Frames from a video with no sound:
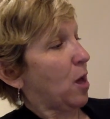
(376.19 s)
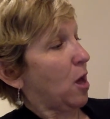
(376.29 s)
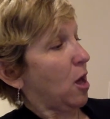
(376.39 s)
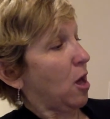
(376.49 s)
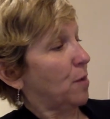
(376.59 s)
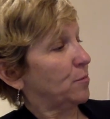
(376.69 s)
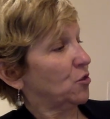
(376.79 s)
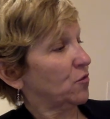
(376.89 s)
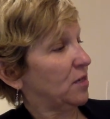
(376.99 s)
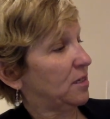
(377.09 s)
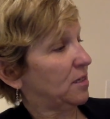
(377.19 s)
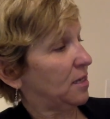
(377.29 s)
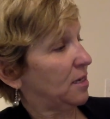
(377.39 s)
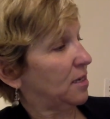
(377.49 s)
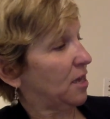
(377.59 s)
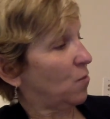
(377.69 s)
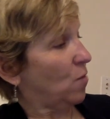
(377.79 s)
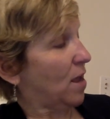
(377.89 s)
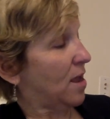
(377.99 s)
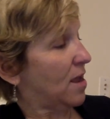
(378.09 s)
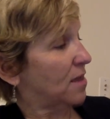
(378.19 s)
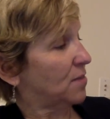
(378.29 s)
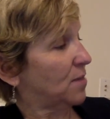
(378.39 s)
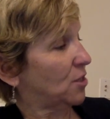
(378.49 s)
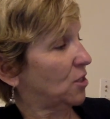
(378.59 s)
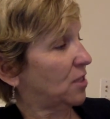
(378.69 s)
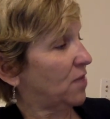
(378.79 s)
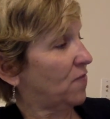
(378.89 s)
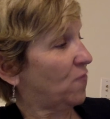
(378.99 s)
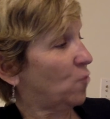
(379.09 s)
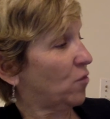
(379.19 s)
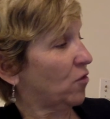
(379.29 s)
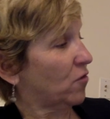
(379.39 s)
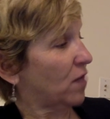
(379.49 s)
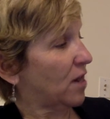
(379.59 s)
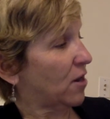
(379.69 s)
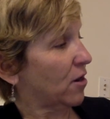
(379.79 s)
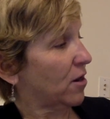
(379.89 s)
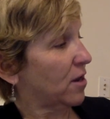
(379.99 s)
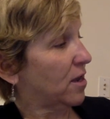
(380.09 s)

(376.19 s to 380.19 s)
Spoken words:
palm tree seed can weigh as much as a 4th grader.